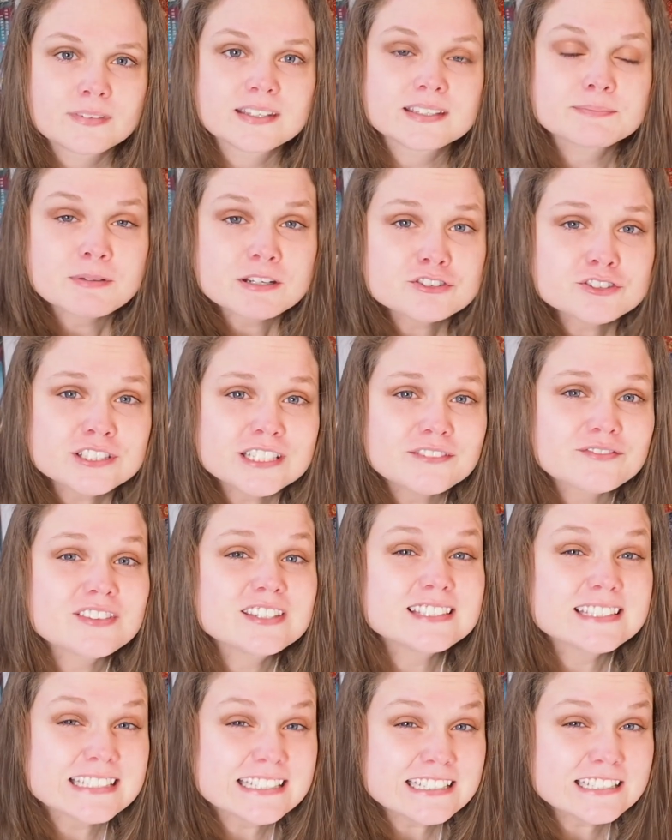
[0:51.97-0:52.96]
Especially if the
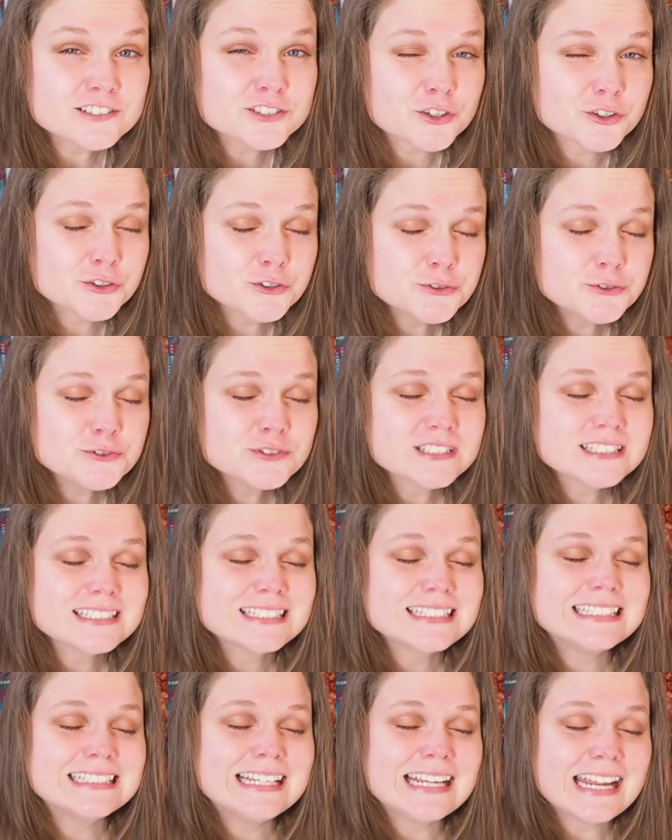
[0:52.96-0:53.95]
scenes are used
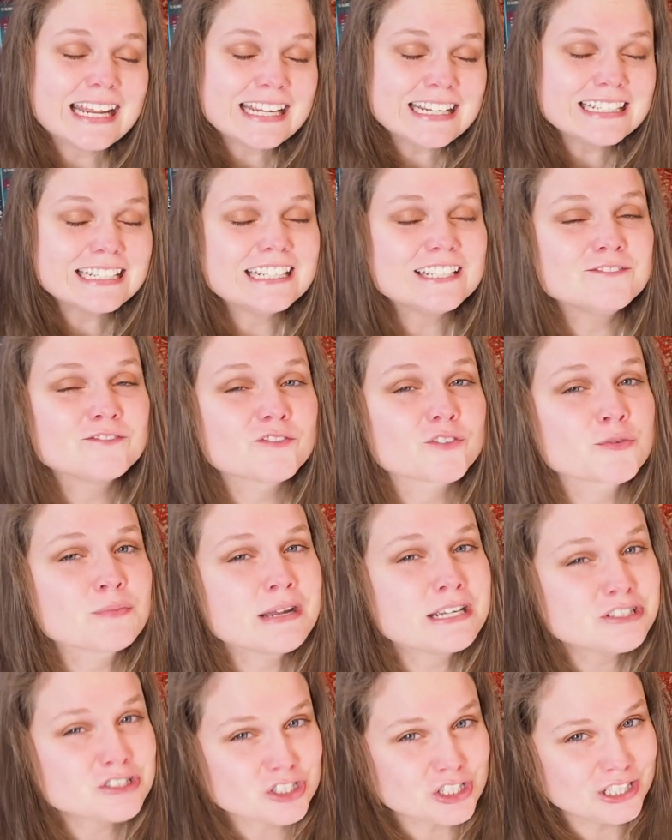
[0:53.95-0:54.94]
to gain
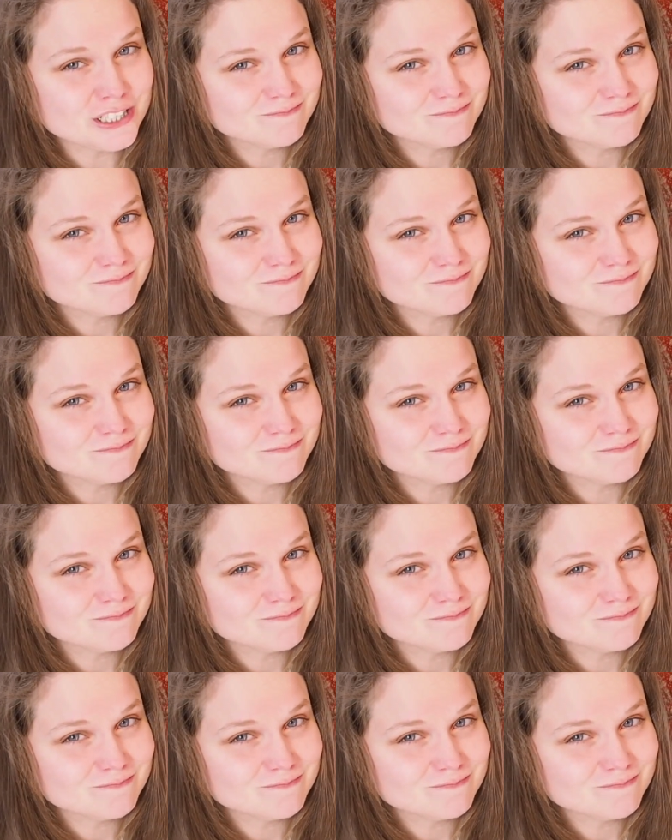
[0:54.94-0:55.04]
information.